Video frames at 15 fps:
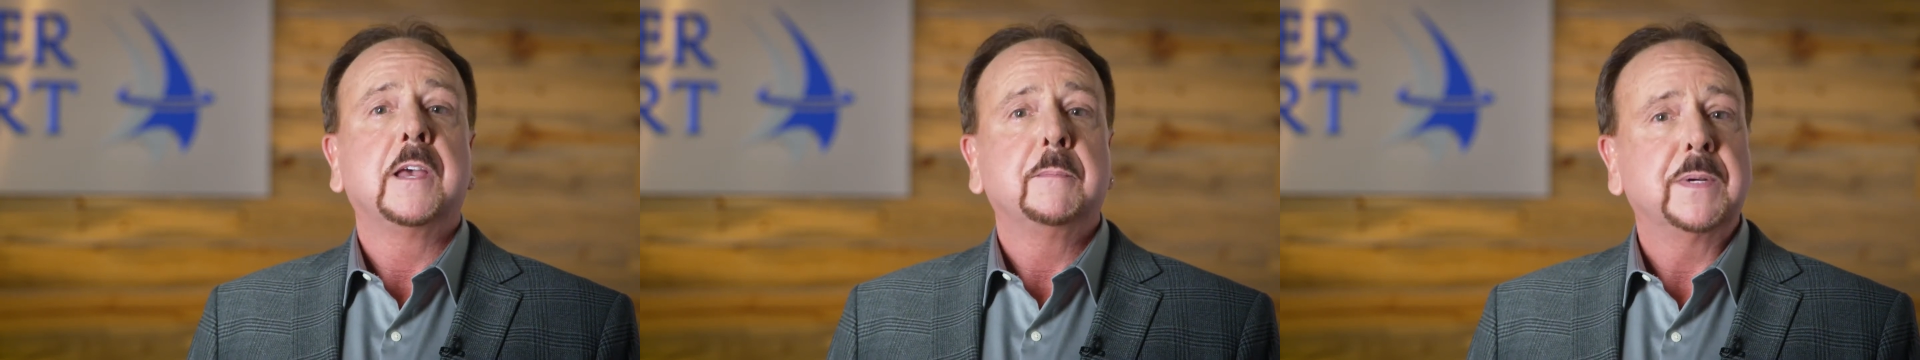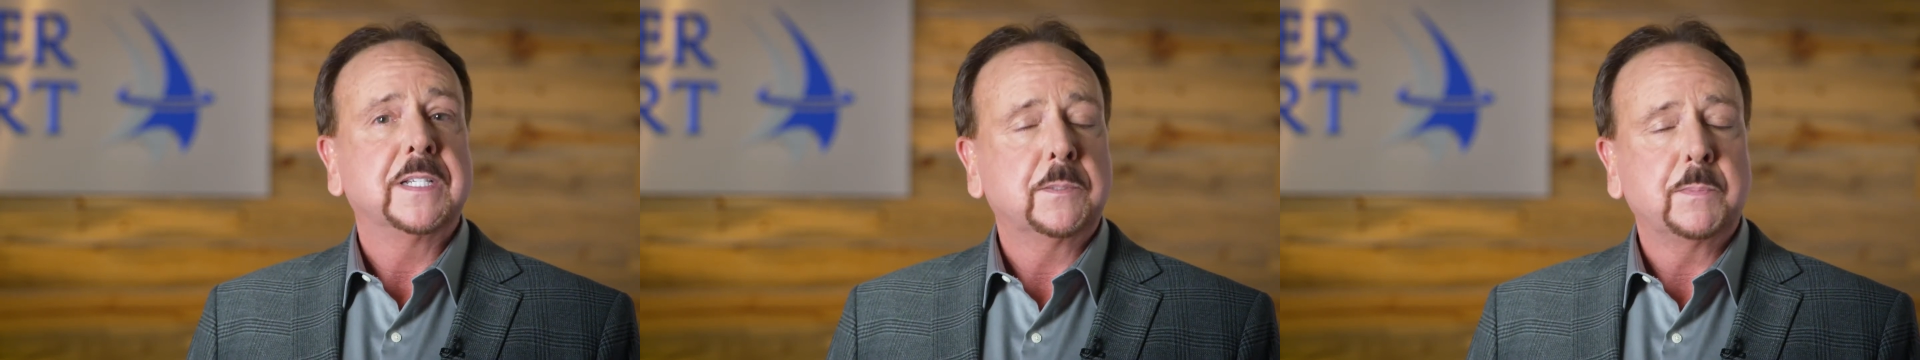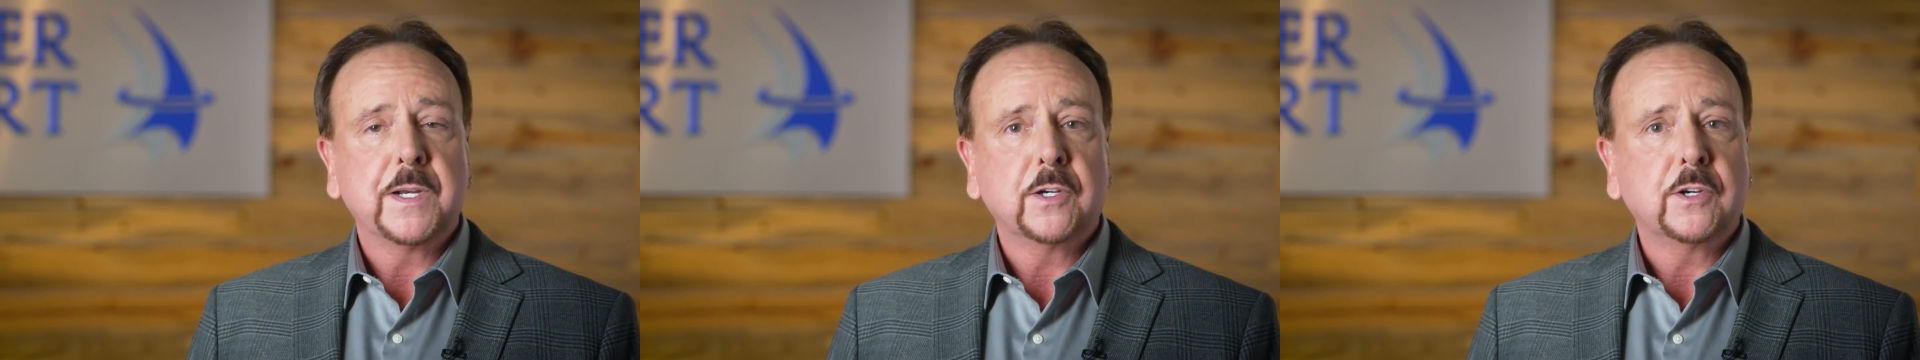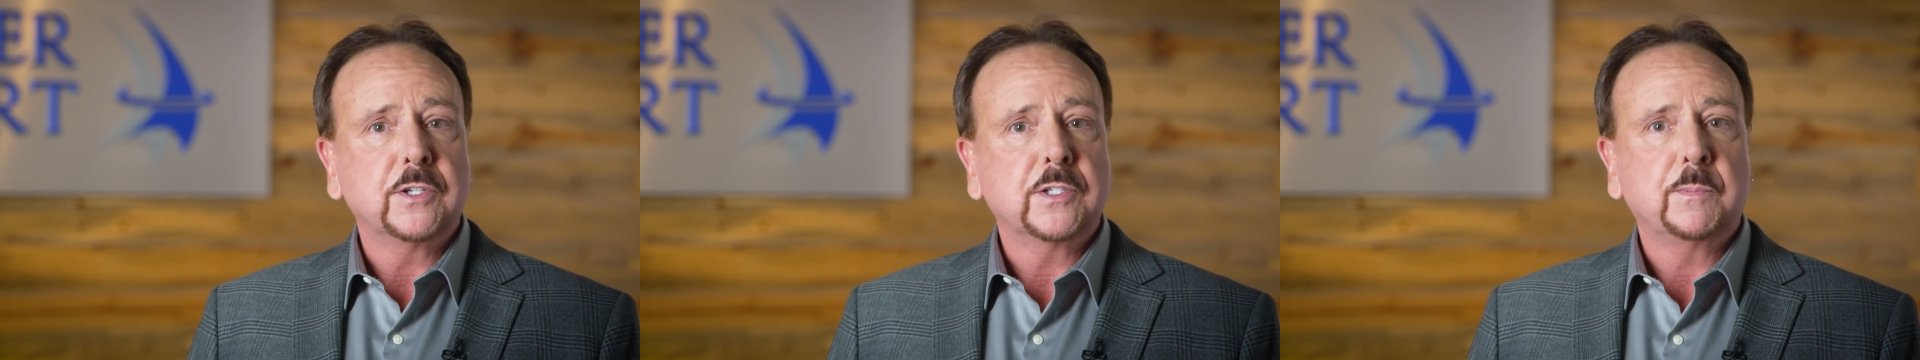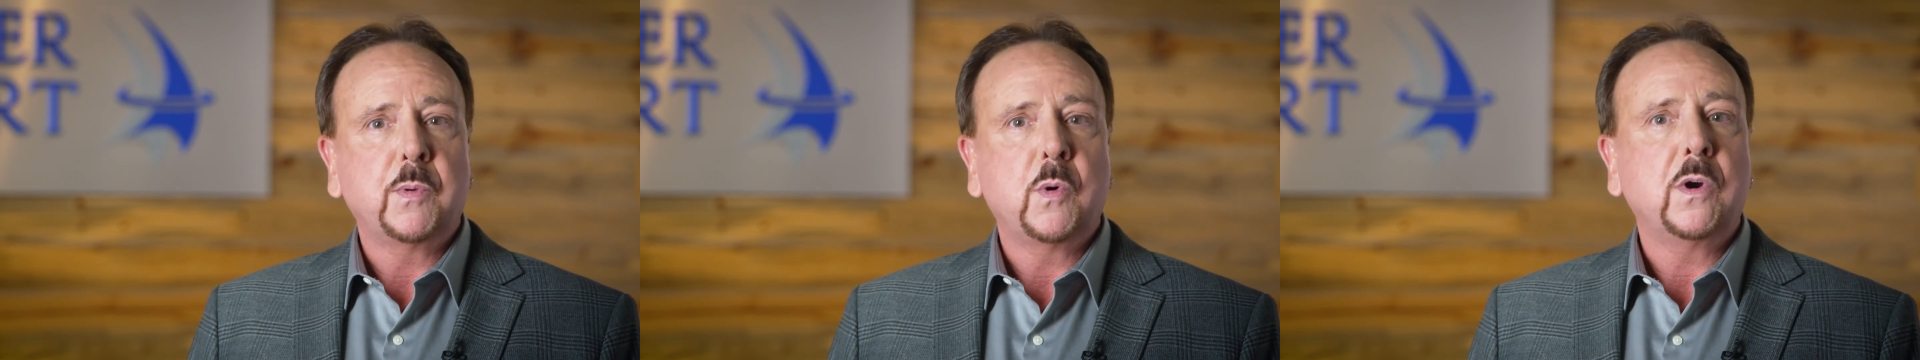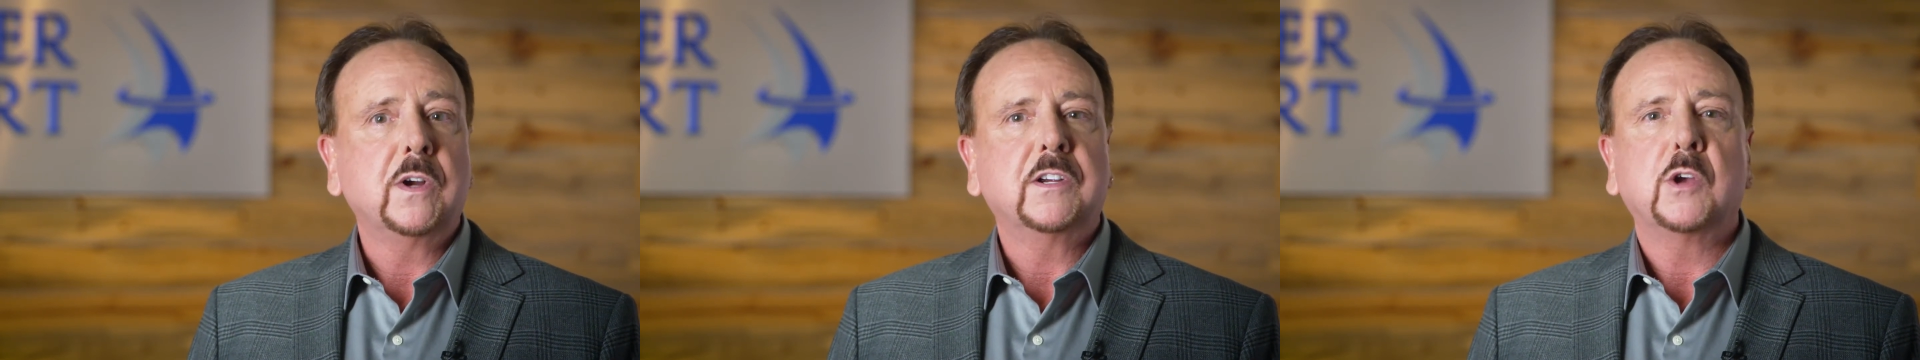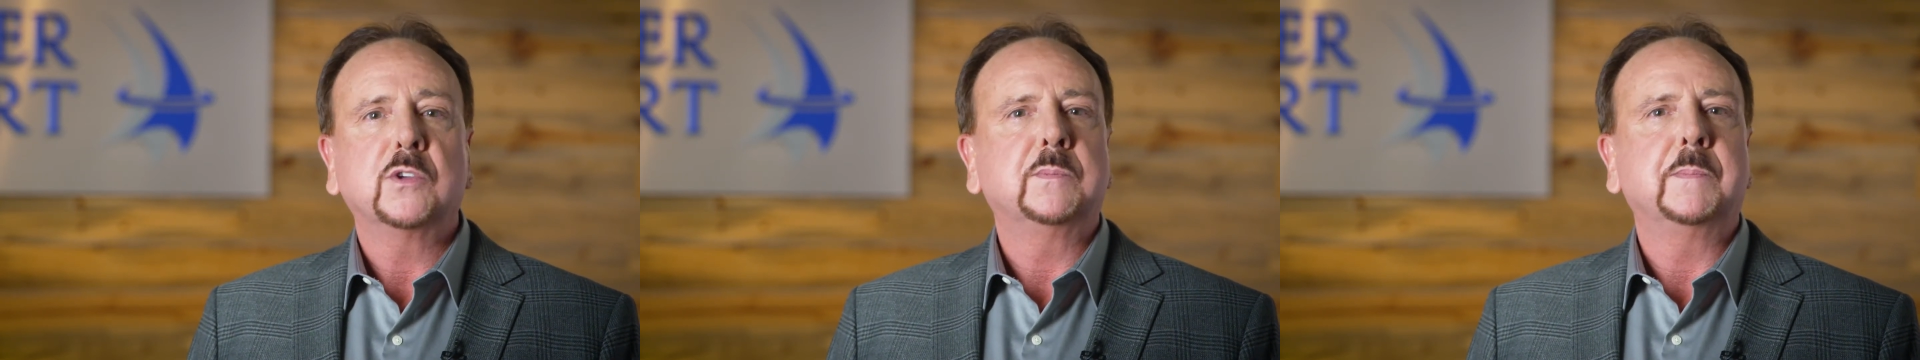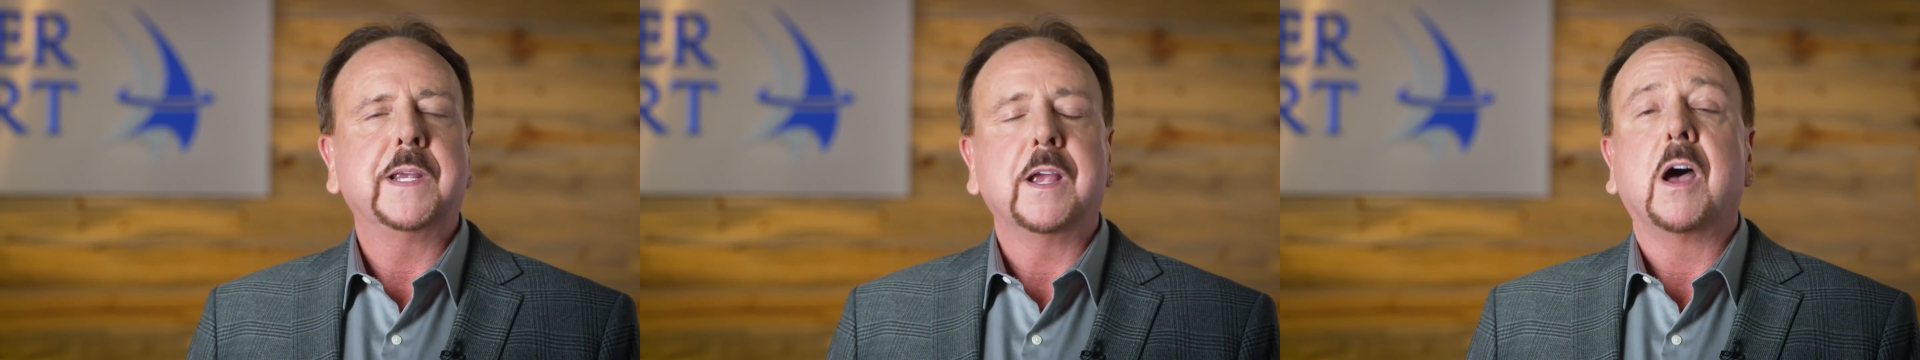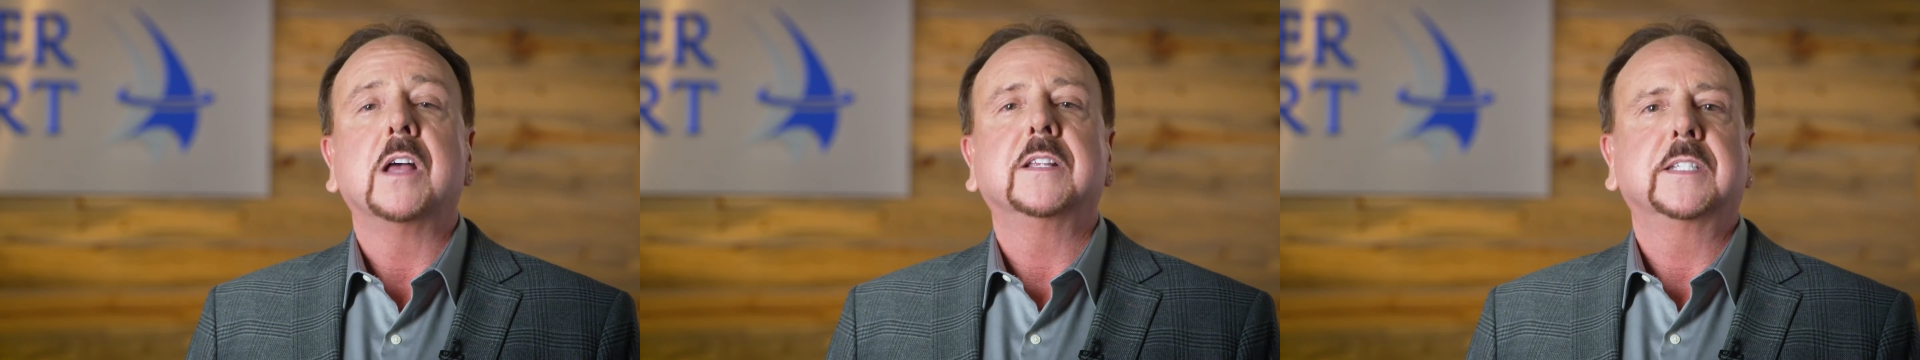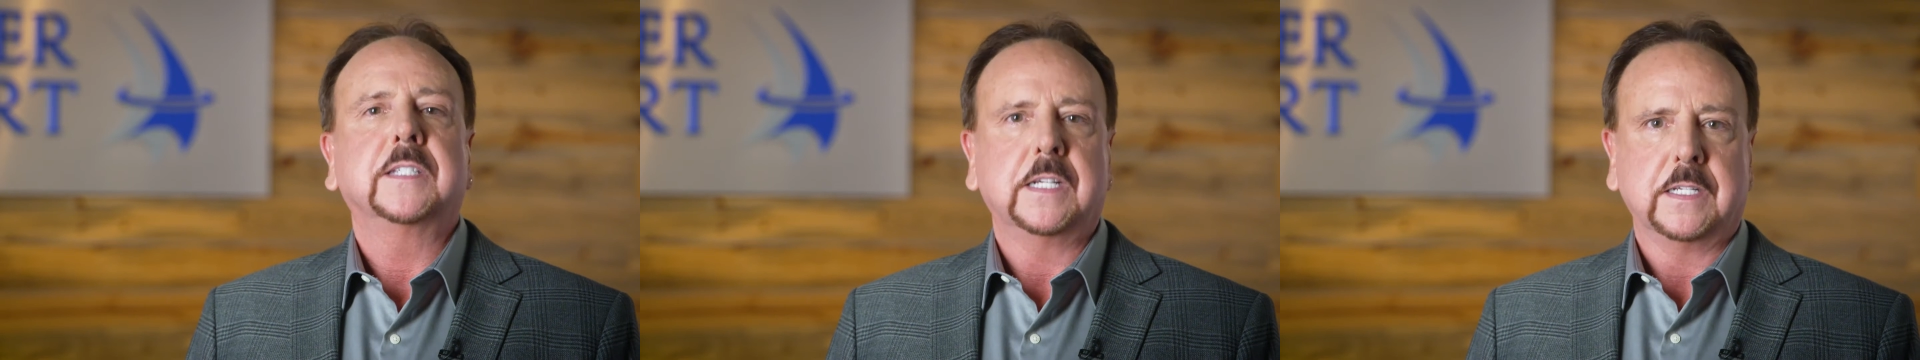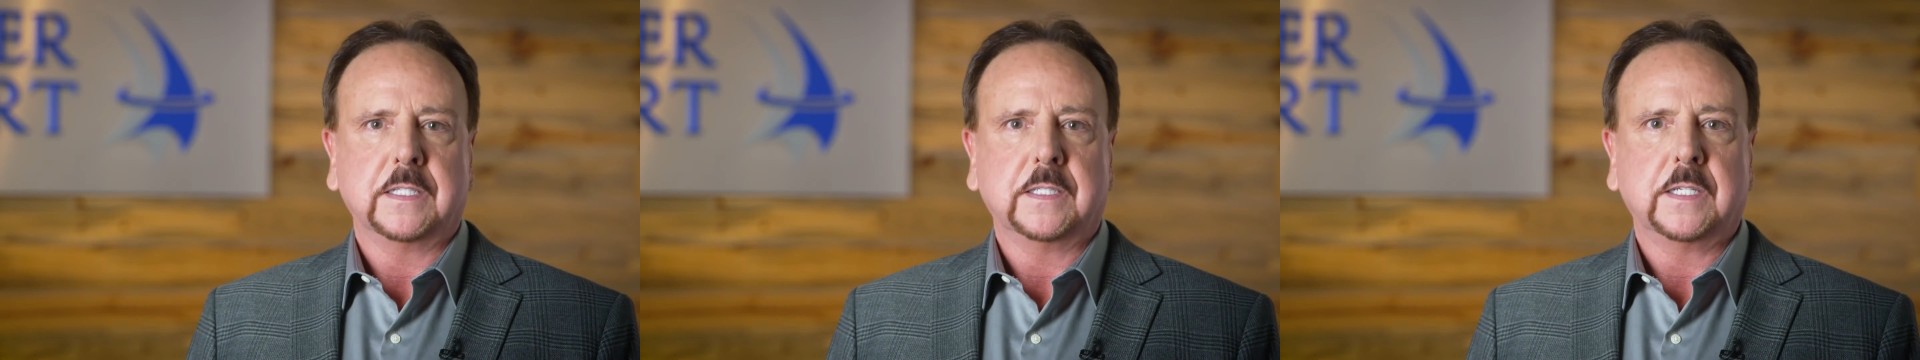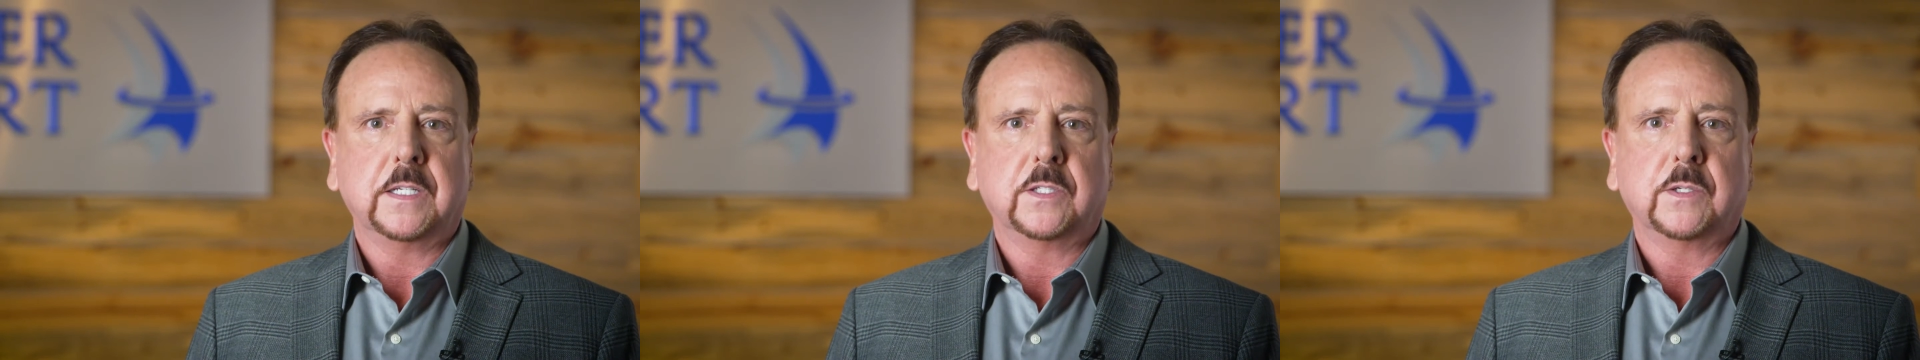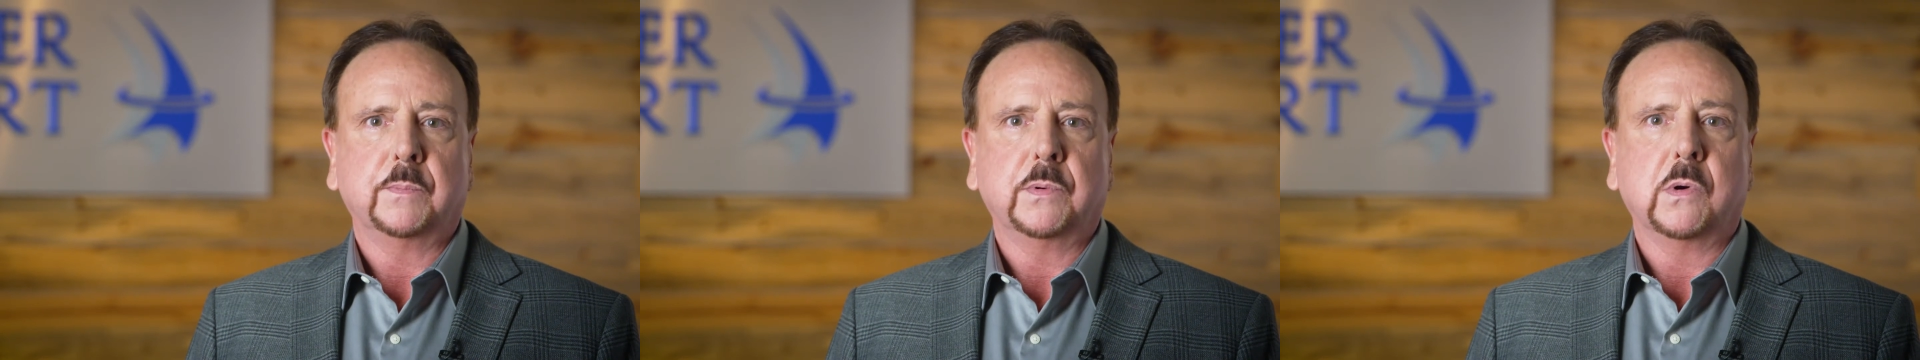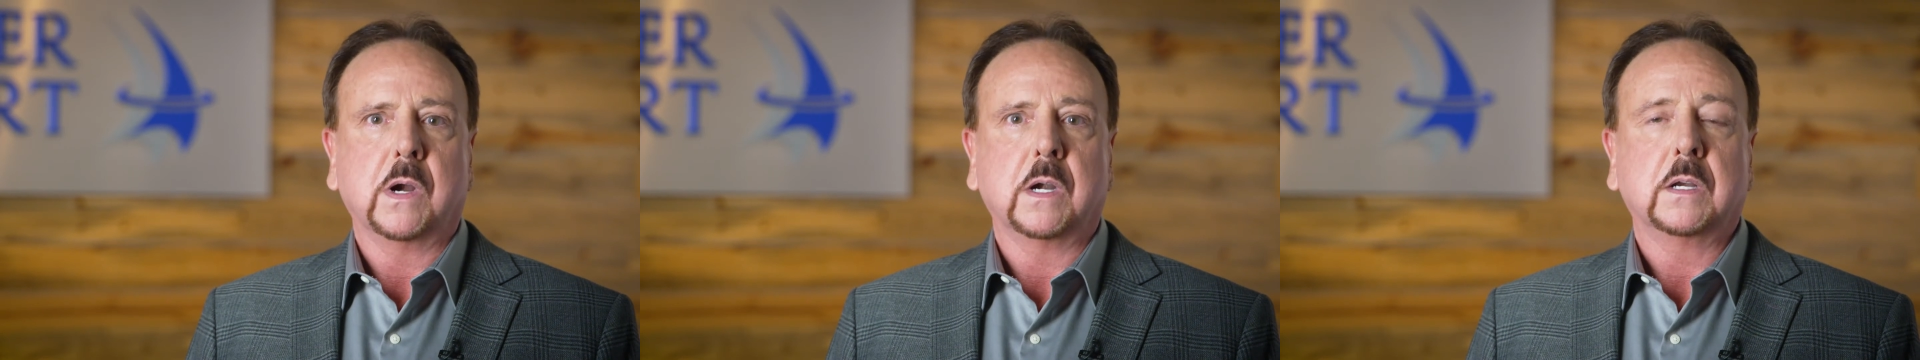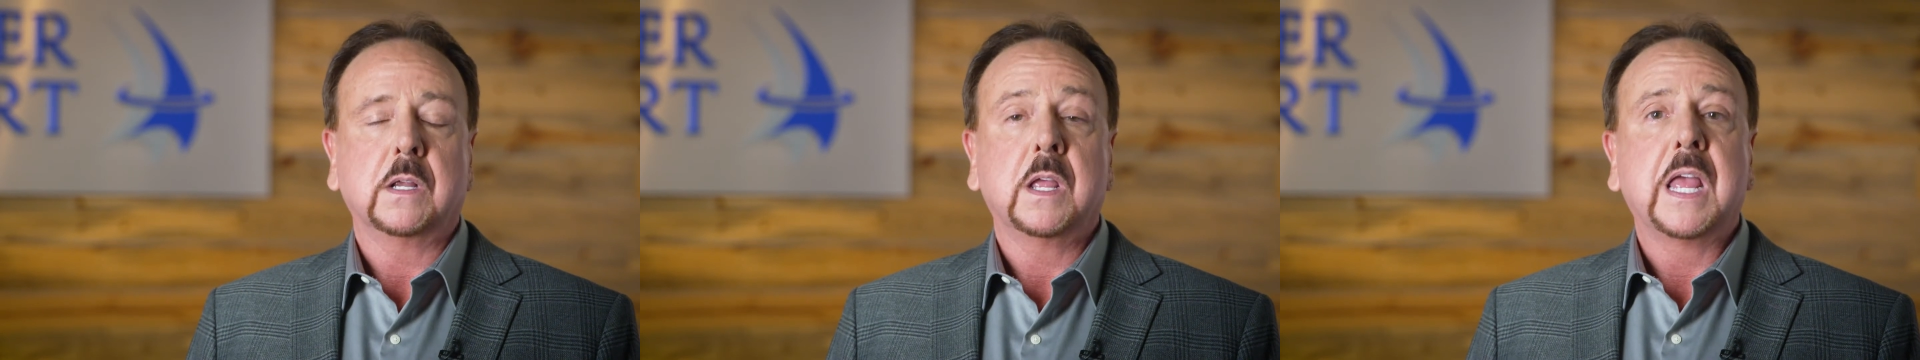But Spinnaker Support goes beyond CNC support